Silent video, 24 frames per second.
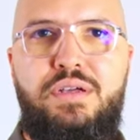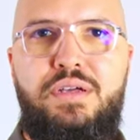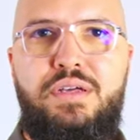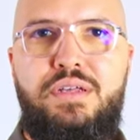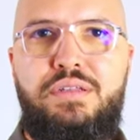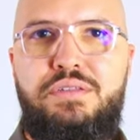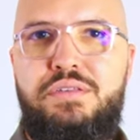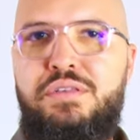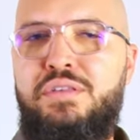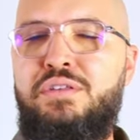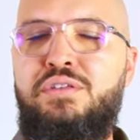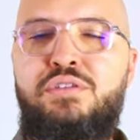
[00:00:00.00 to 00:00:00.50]

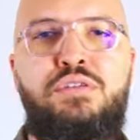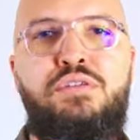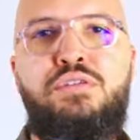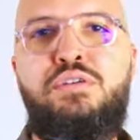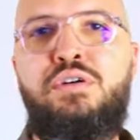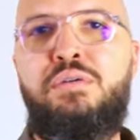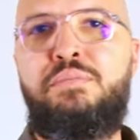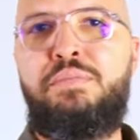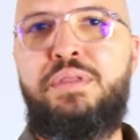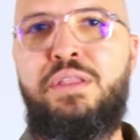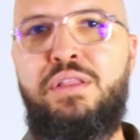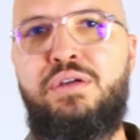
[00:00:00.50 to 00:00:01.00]
So you, you're
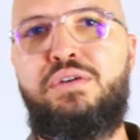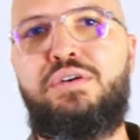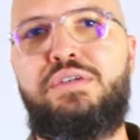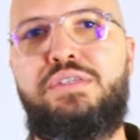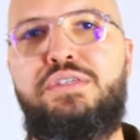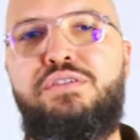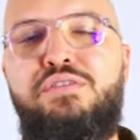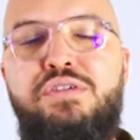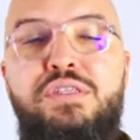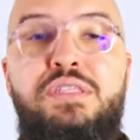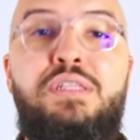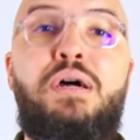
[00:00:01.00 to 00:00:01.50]
going to be lost.
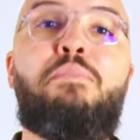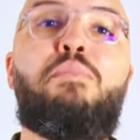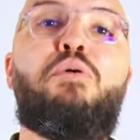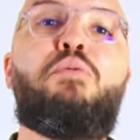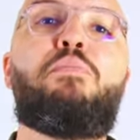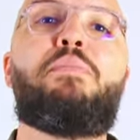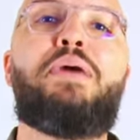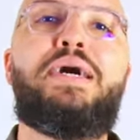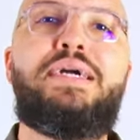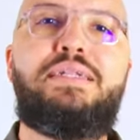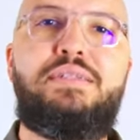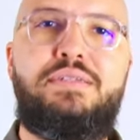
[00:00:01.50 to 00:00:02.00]
You're
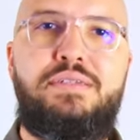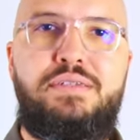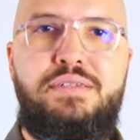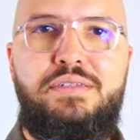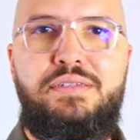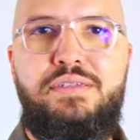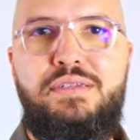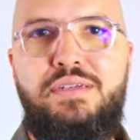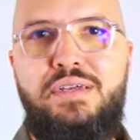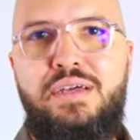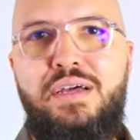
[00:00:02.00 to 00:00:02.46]
double-minded,